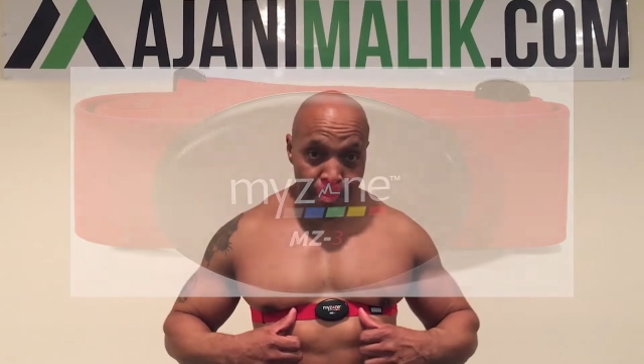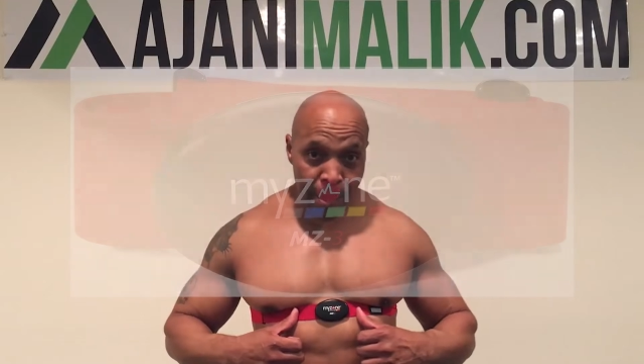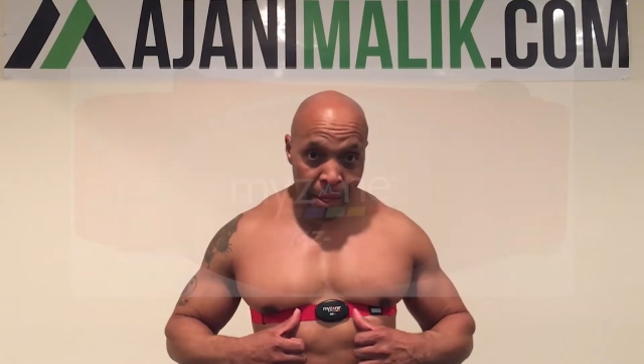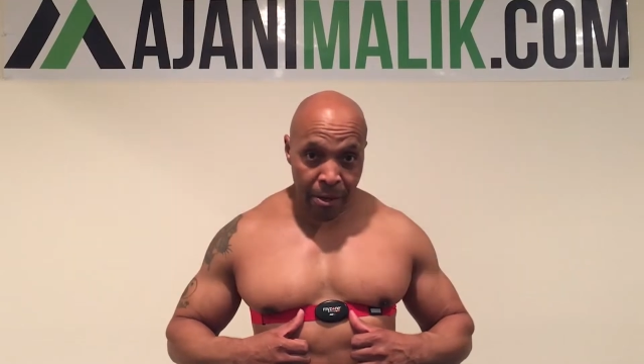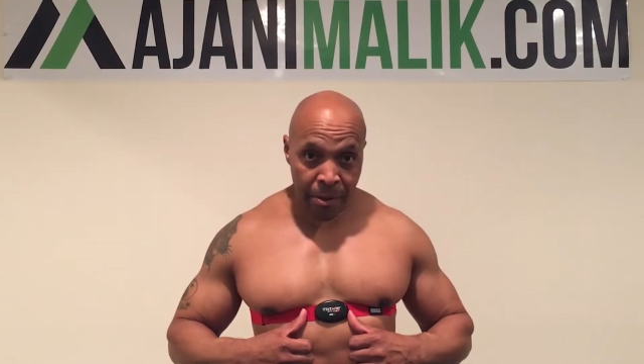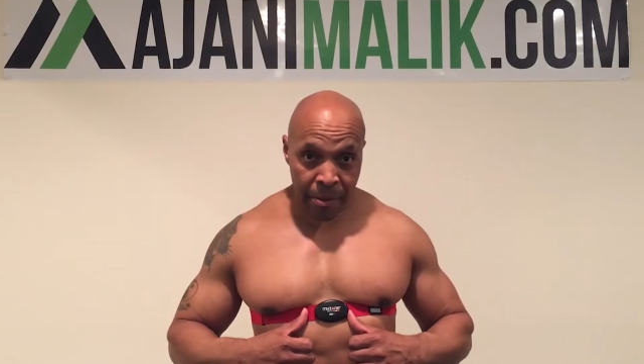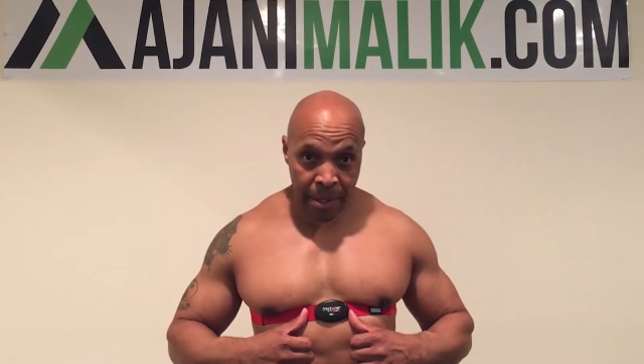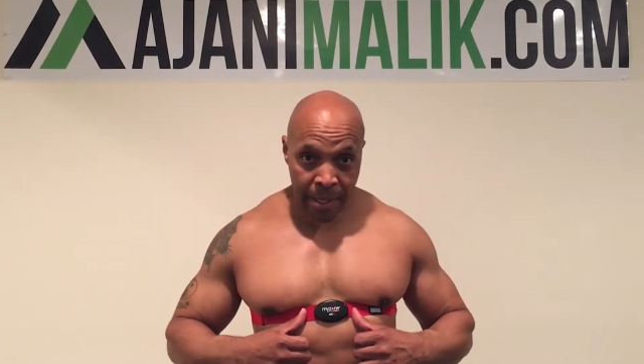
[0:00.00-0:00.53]

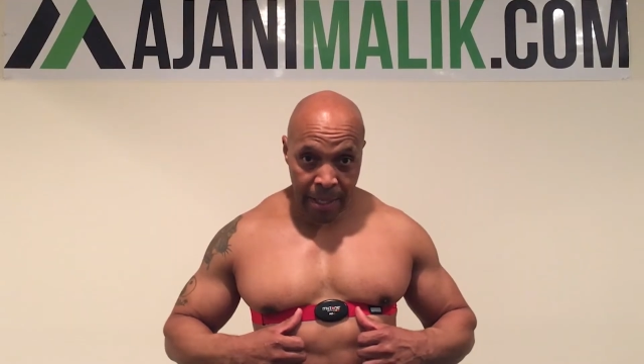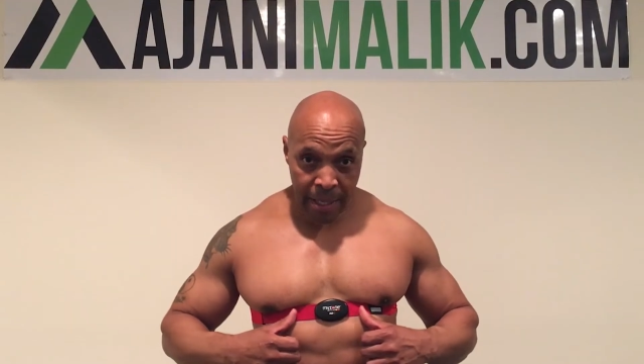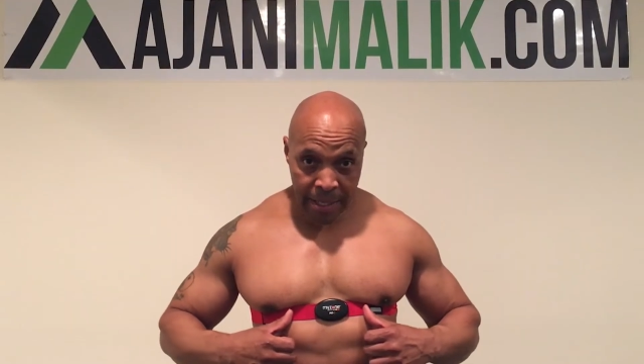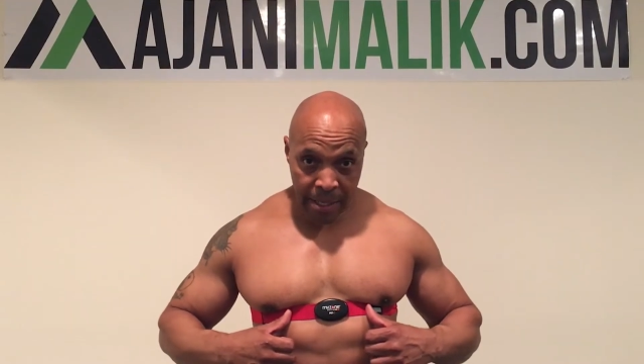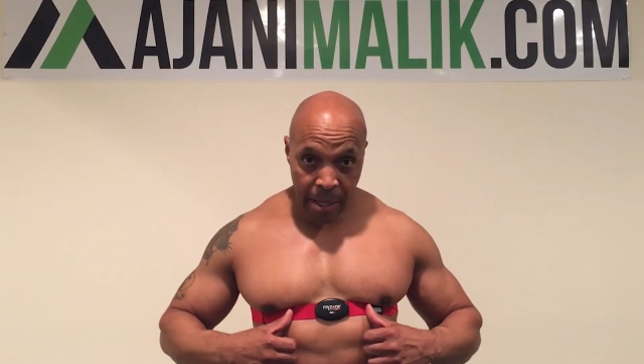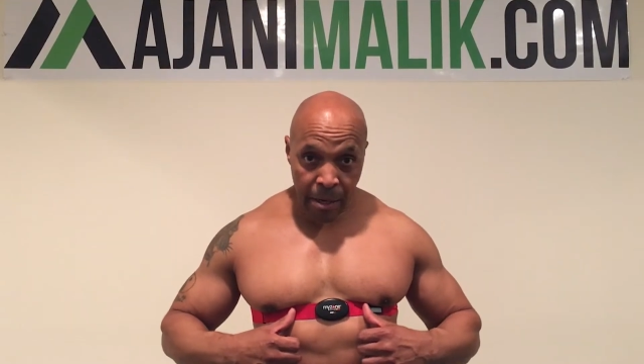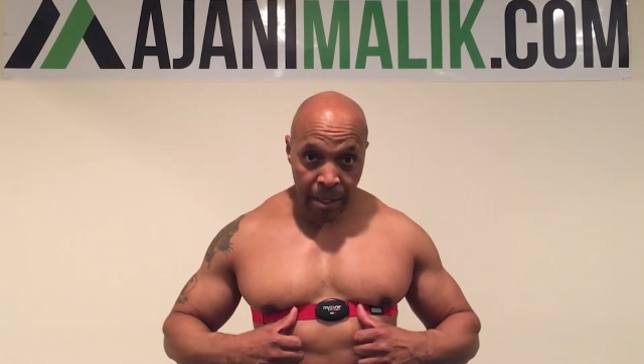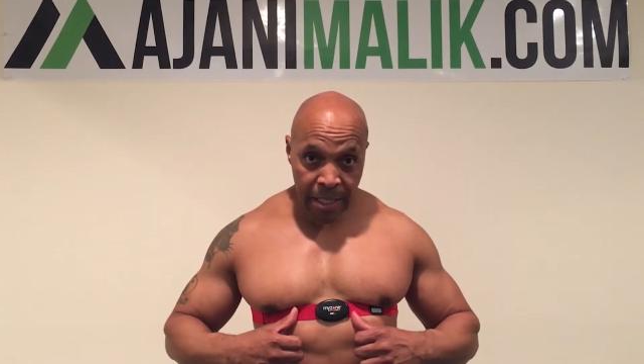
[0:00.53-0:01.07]
belt
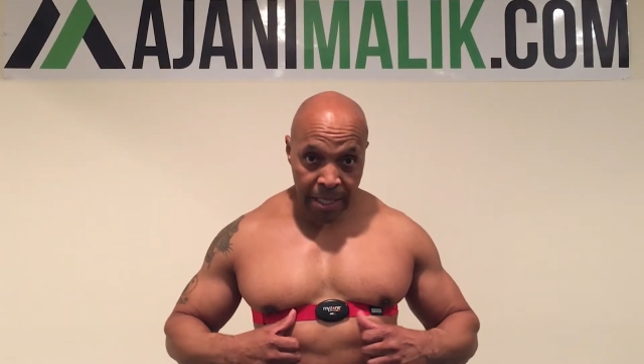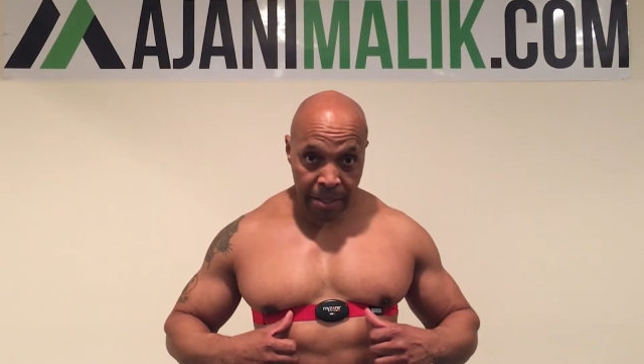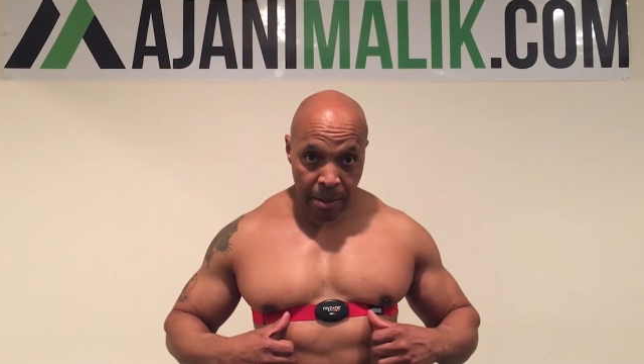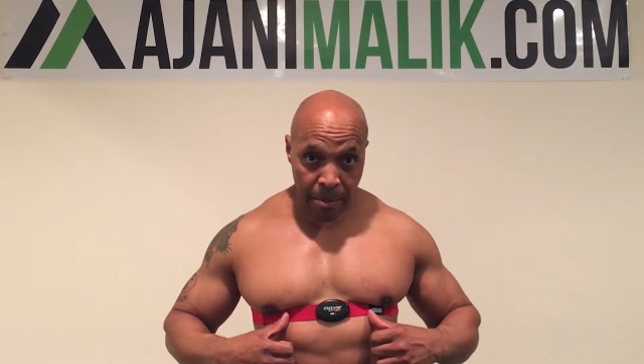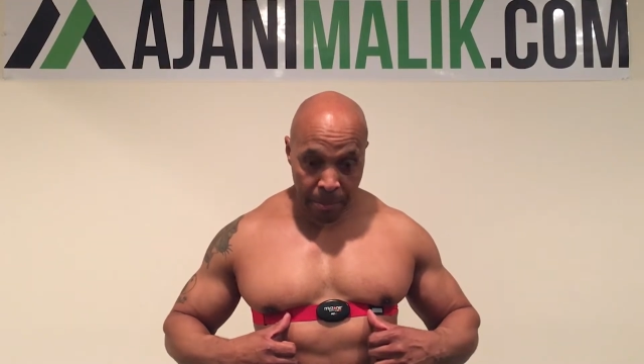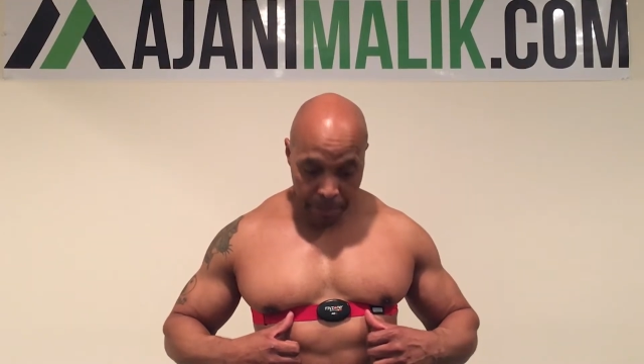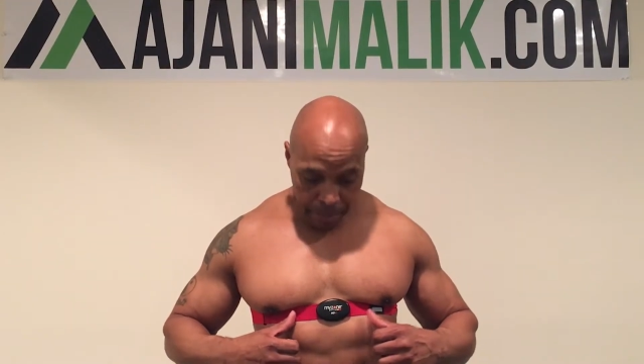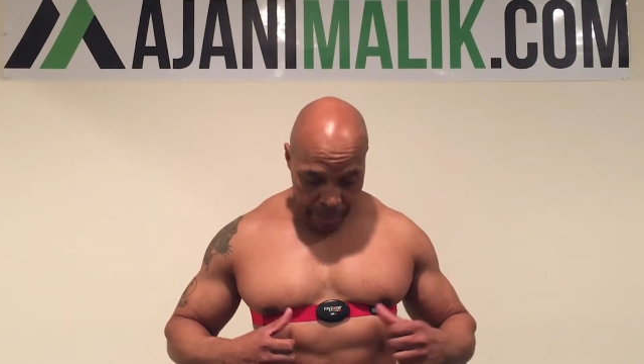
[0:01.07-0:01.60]
is
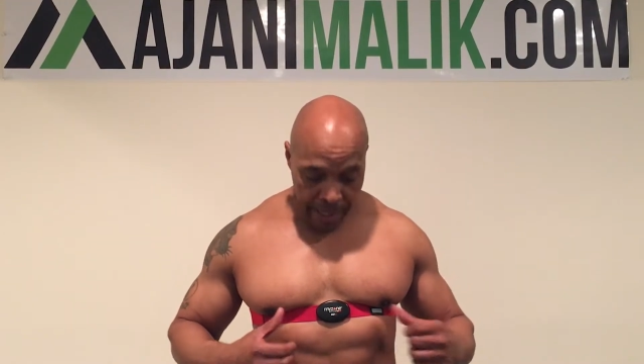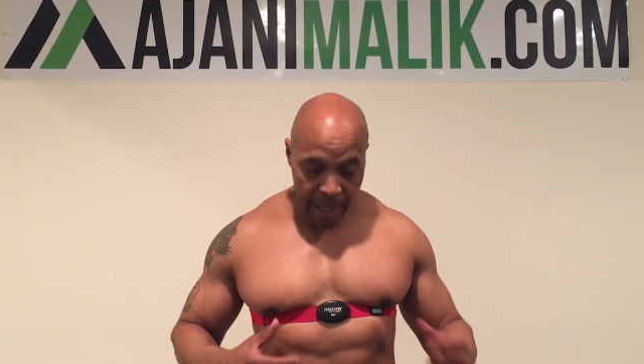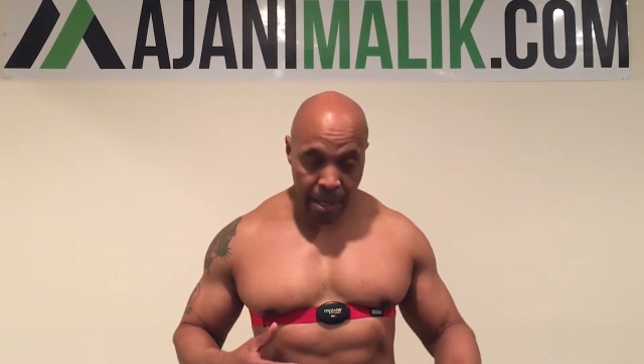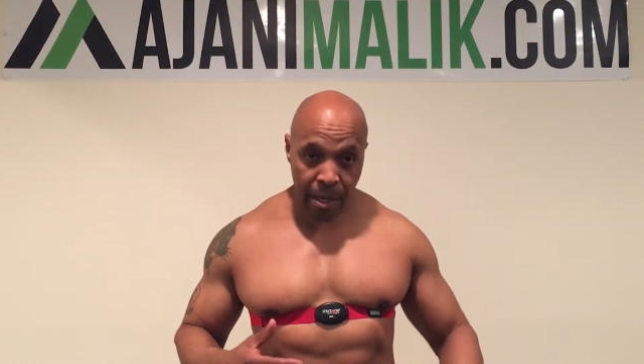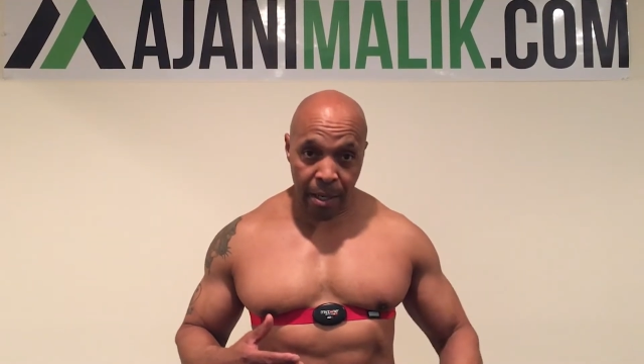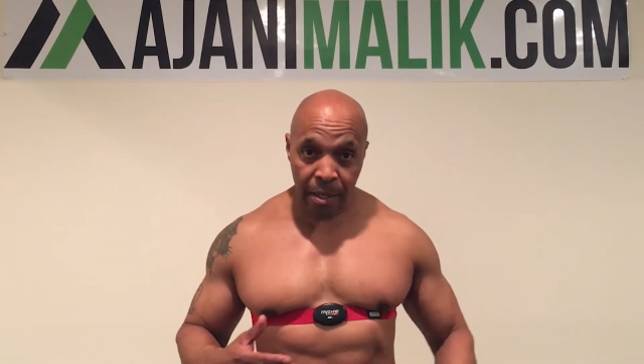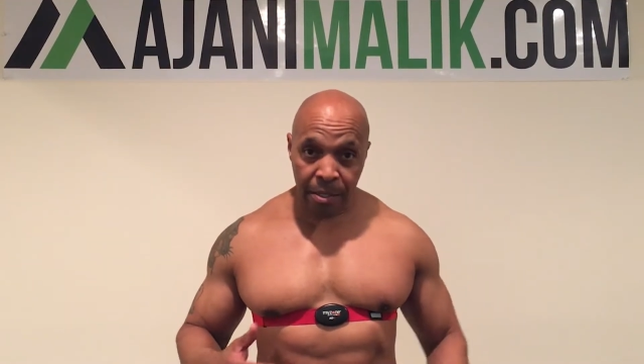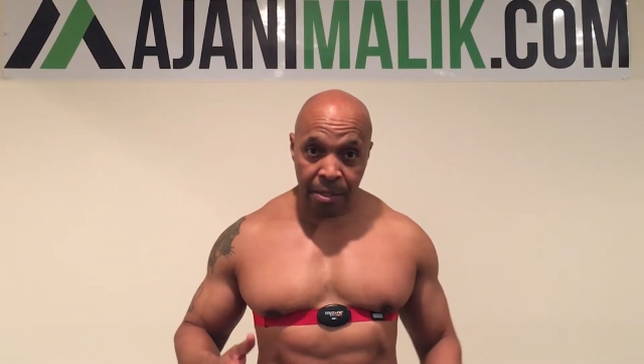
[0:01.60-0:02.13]
awesome
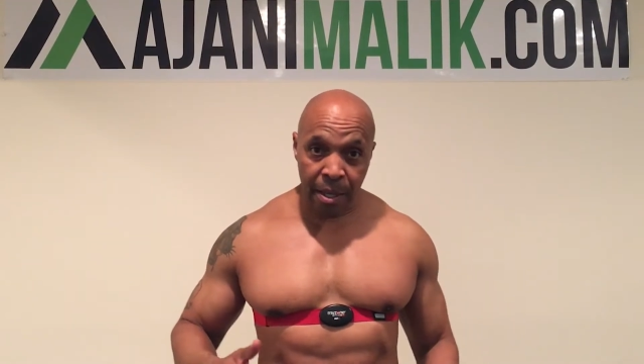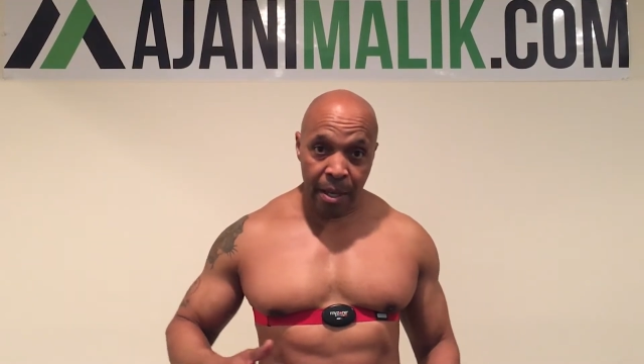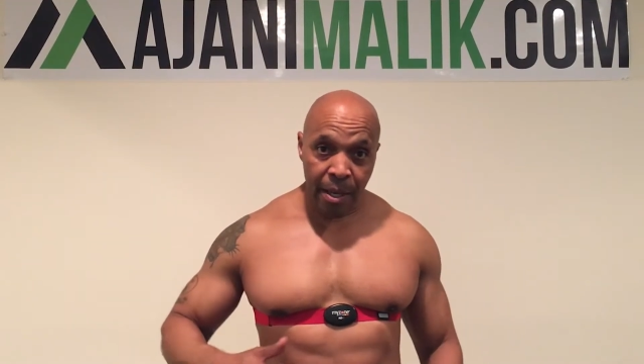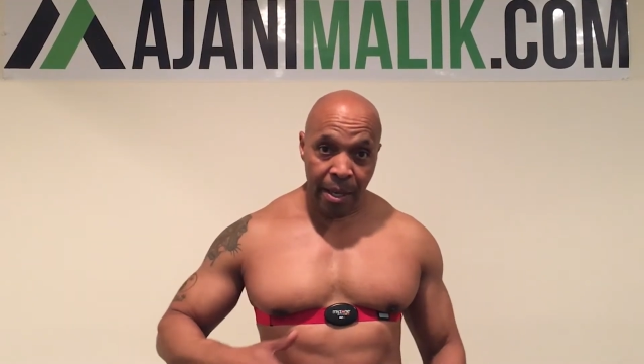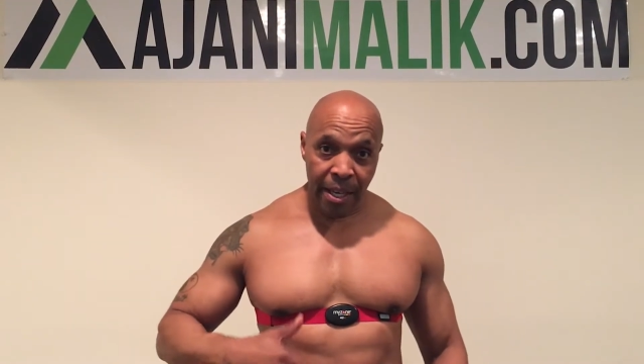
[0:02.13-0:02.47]
because